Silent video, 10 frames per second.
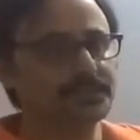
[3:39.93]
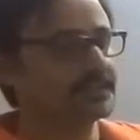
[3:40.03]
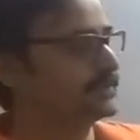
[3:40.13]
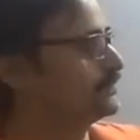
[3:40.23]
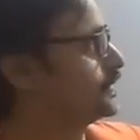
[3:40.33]

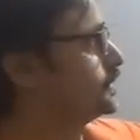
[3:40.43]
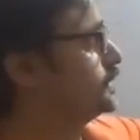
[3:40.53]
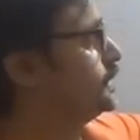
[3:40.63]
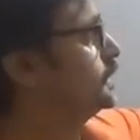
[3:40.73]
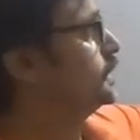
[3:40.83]
that is what
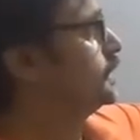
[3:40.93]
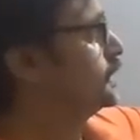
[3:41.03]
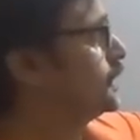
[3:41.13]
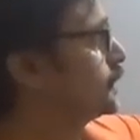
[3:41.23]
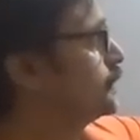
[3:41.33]
the
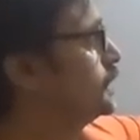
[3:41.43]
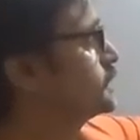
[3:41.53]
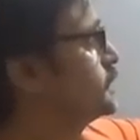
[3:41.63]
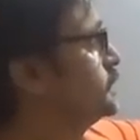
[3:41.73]
request.